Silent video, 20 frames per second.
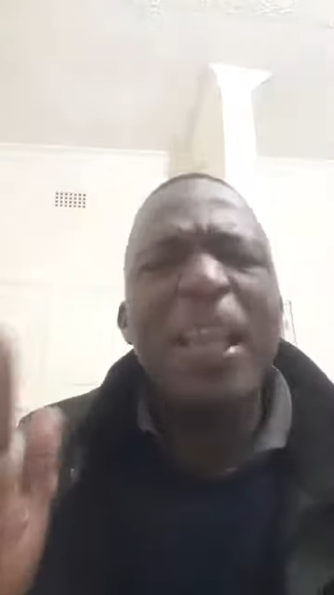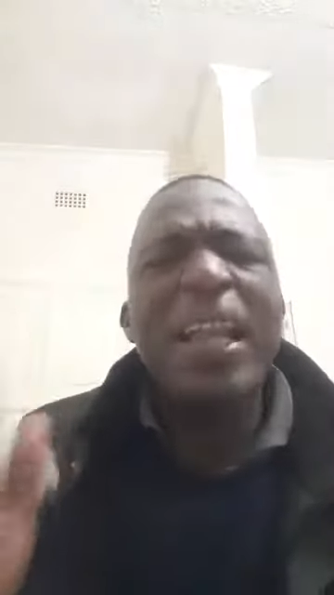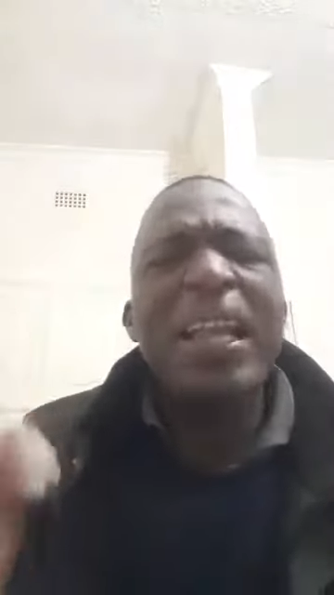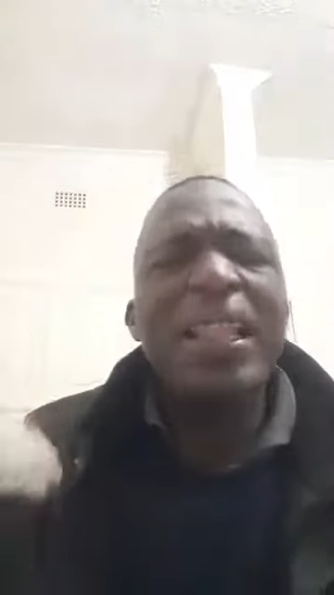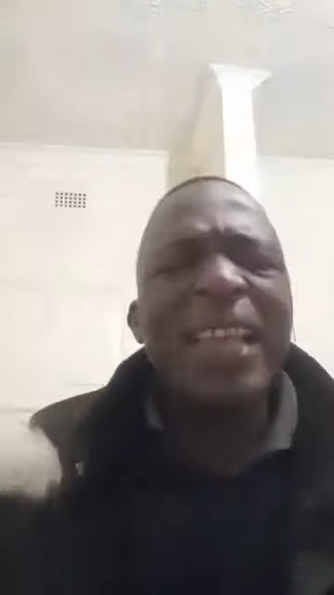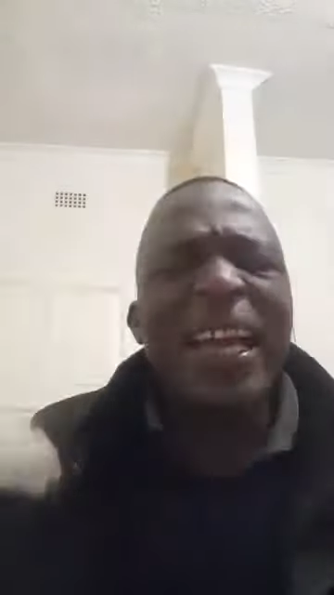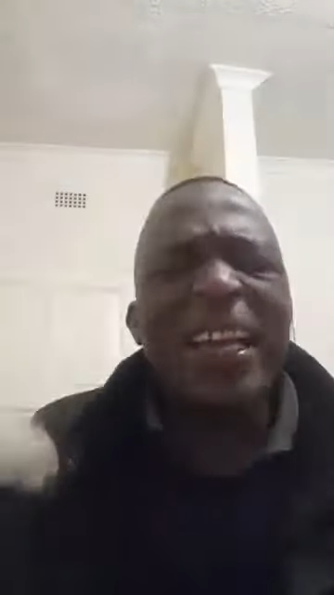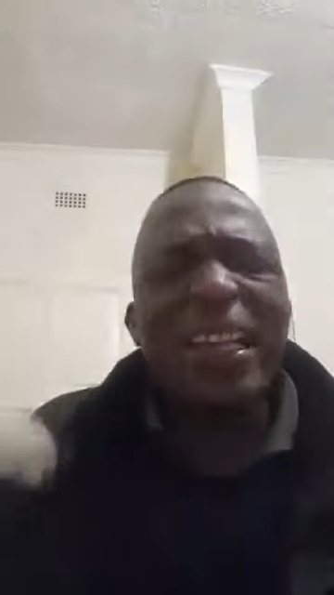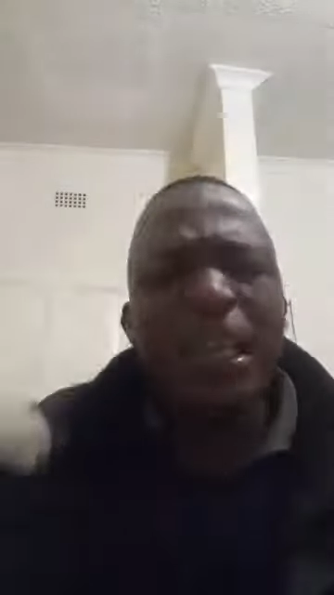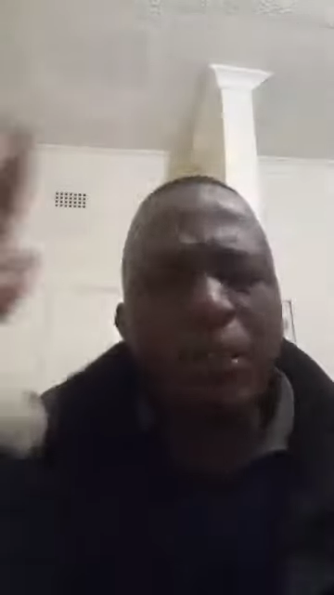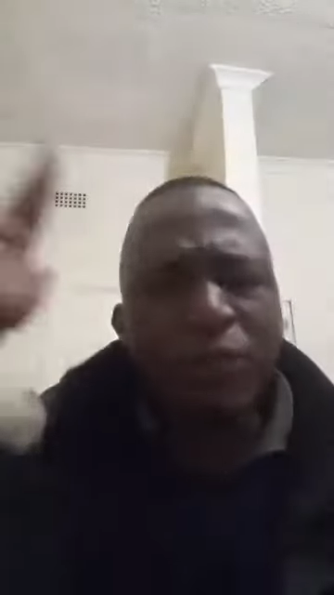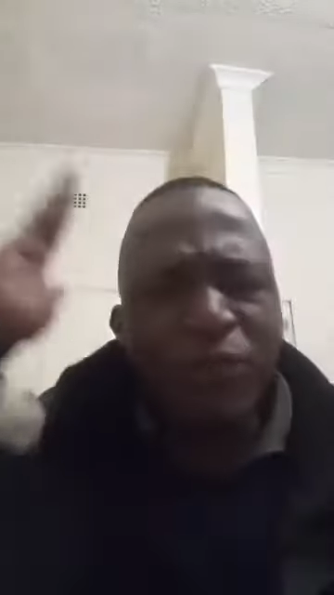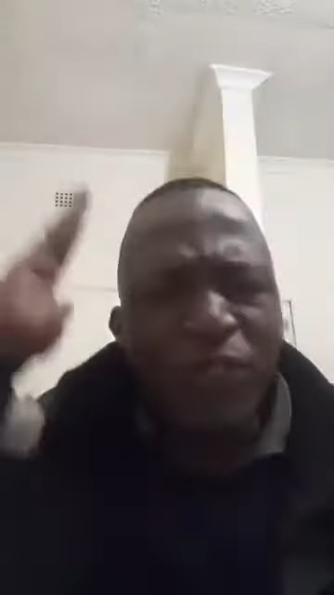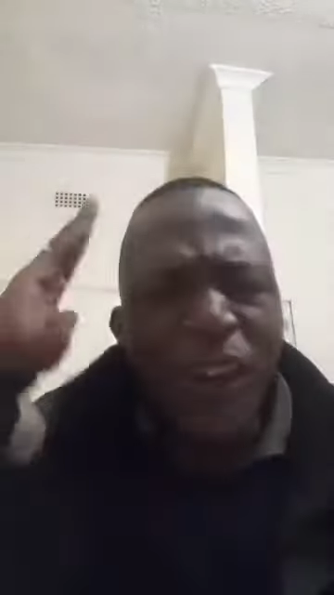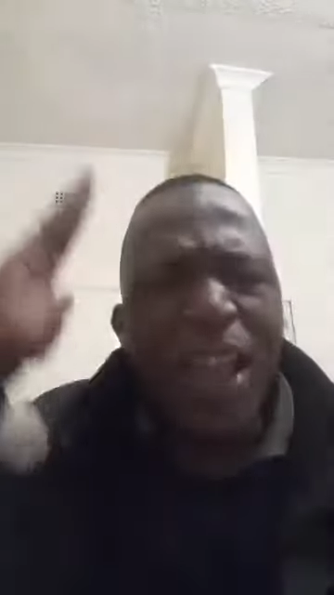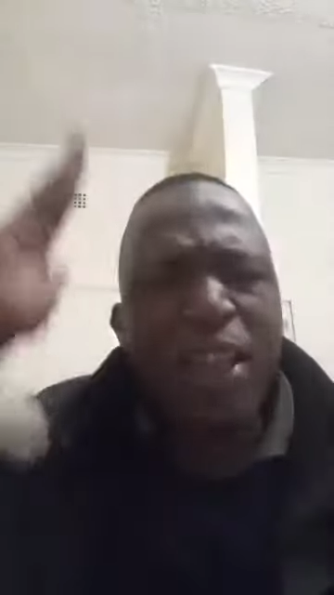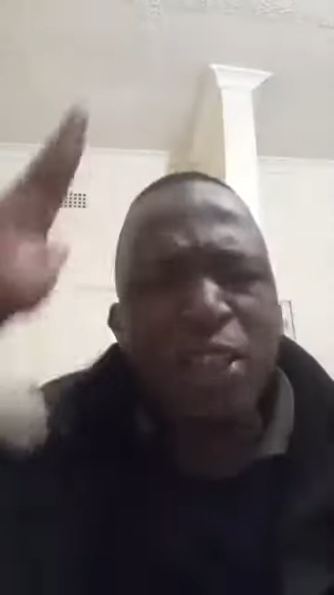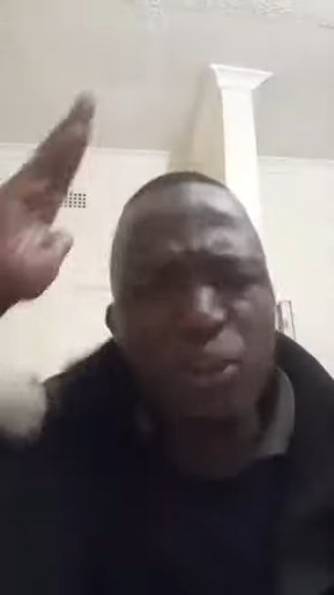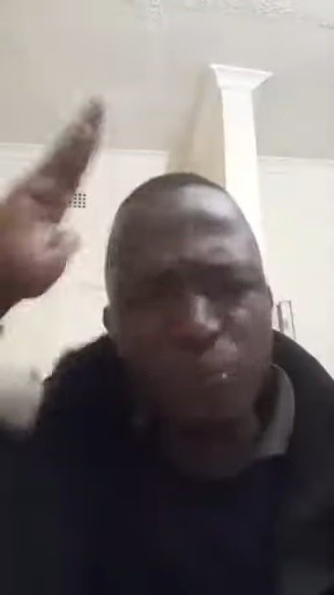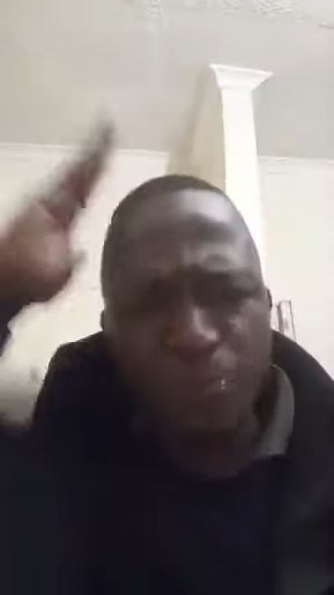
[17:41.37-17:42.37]
that
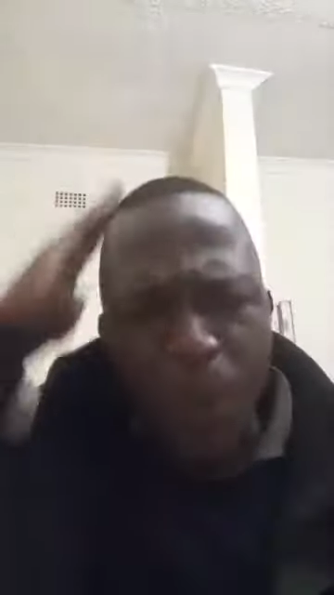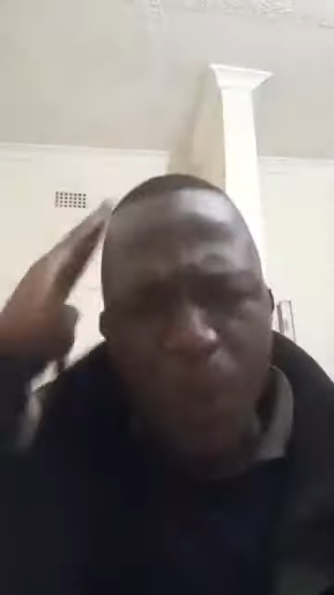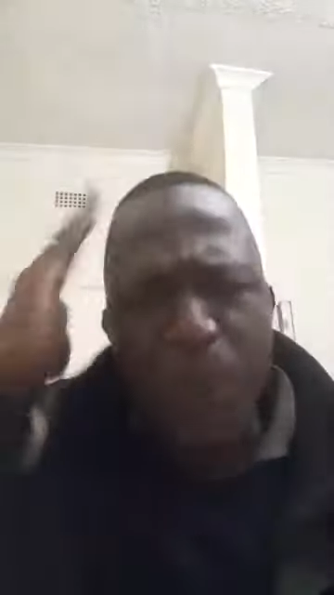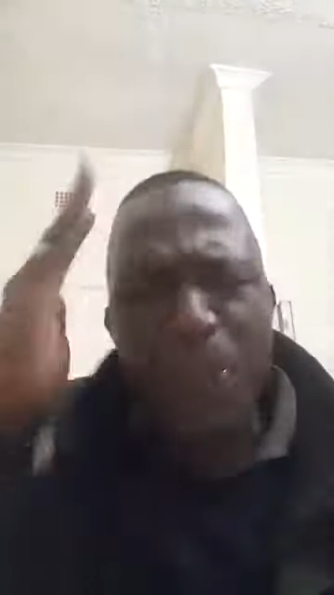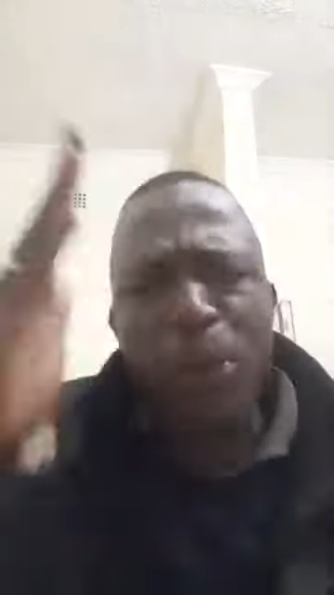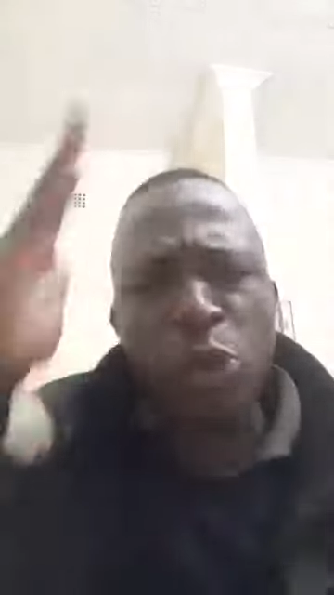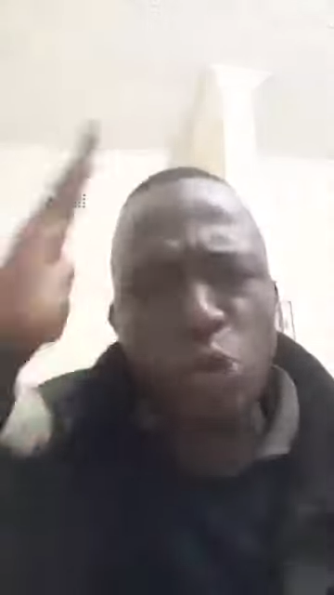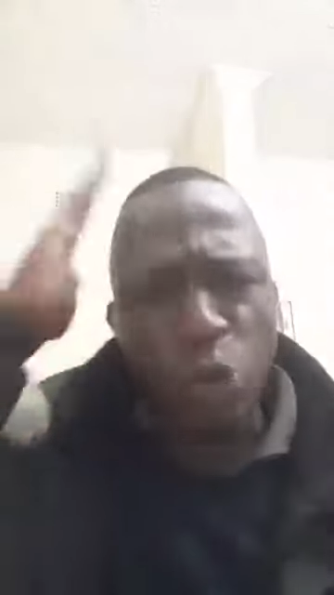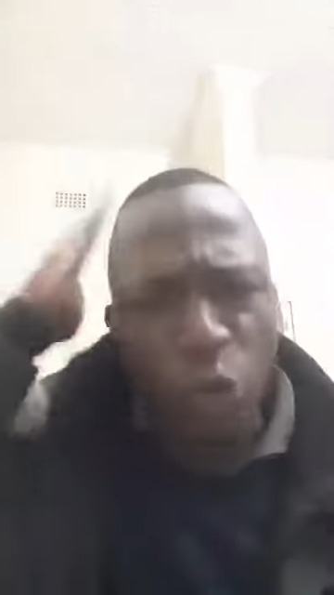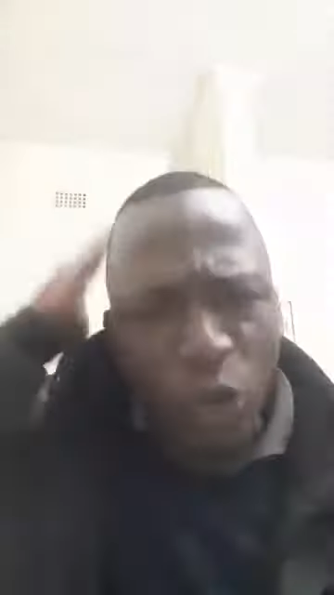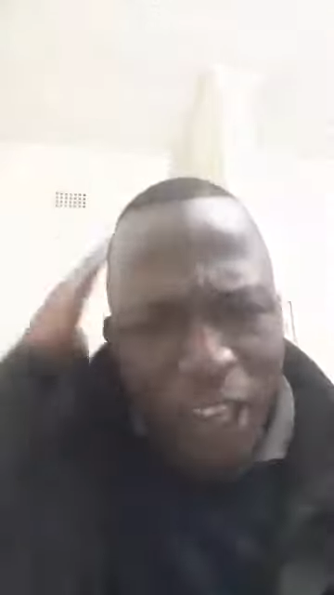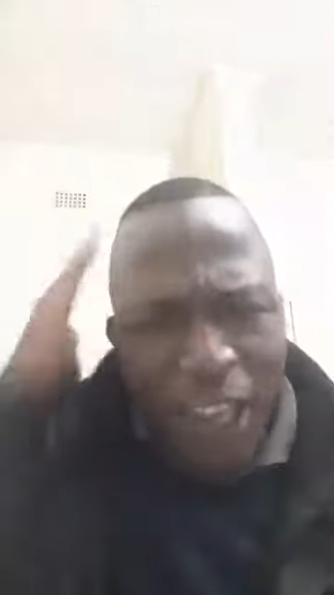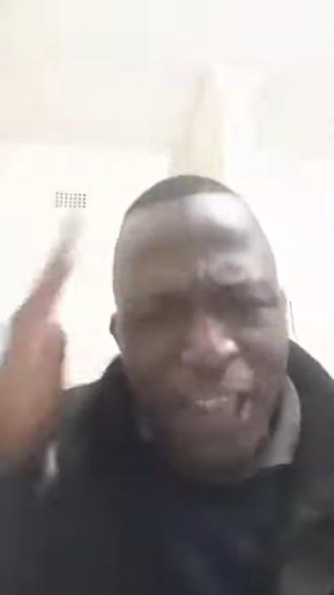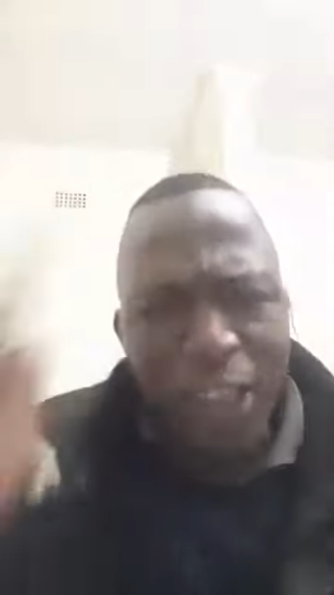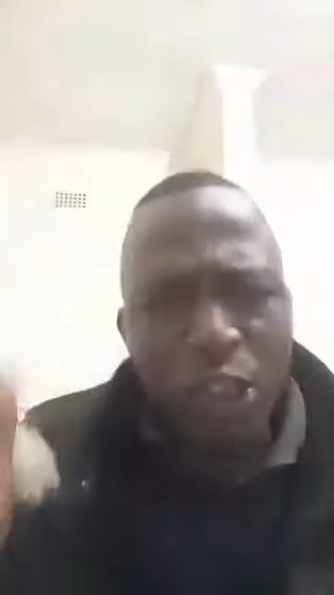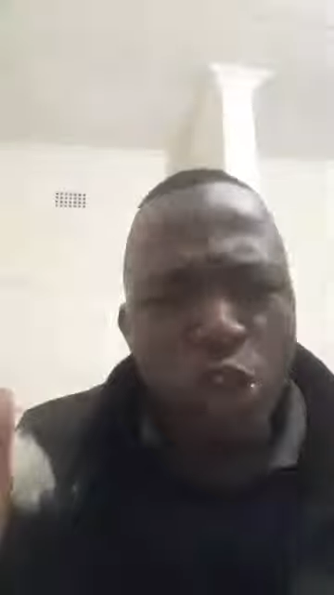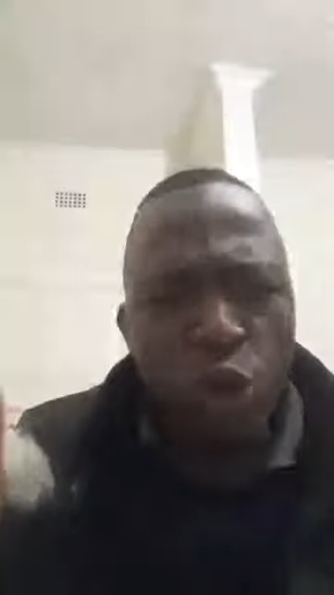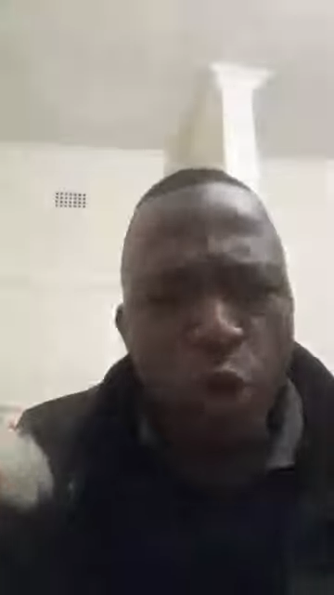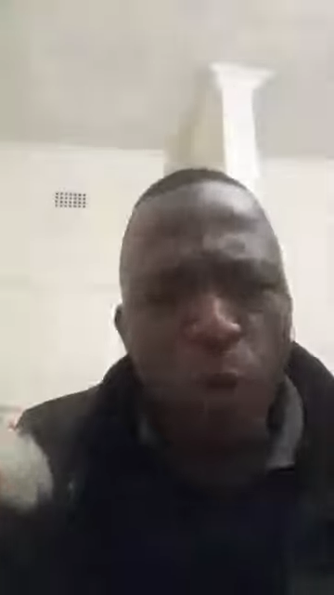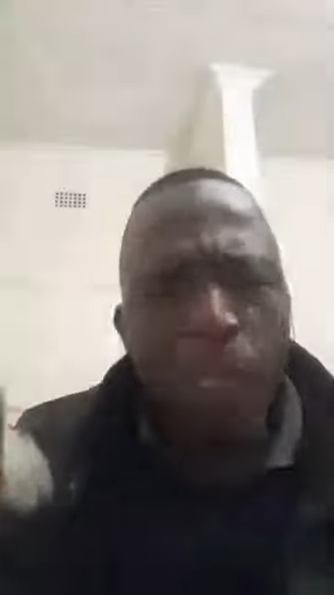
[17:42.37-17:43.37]
invites people to
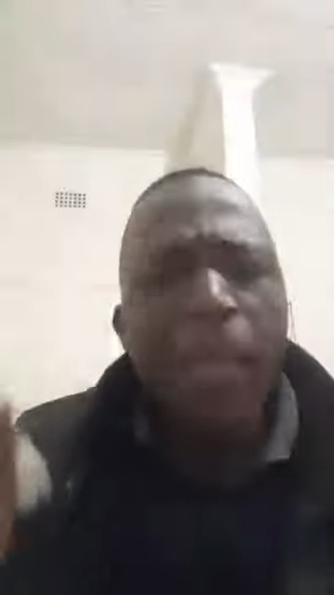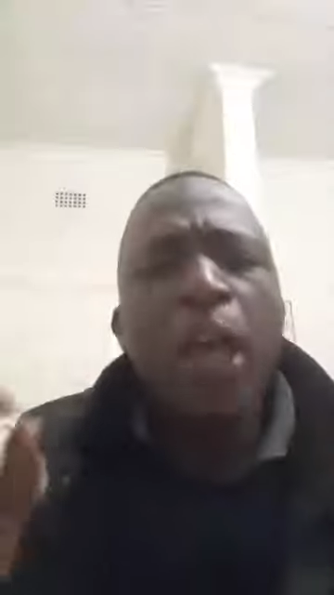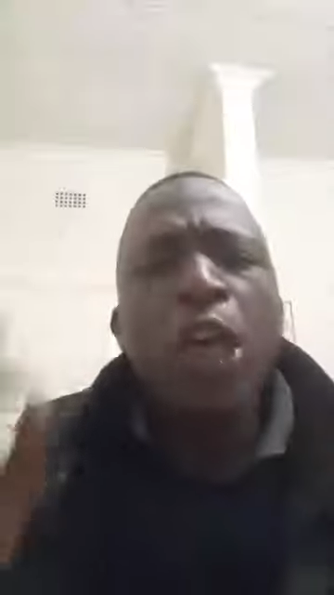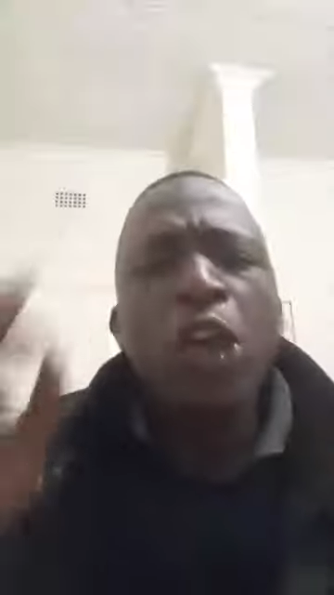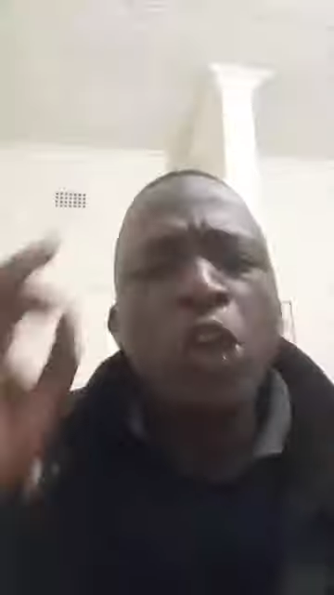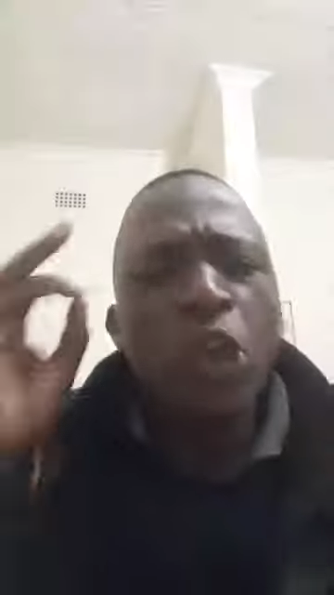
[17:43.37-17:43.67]
hate hate you.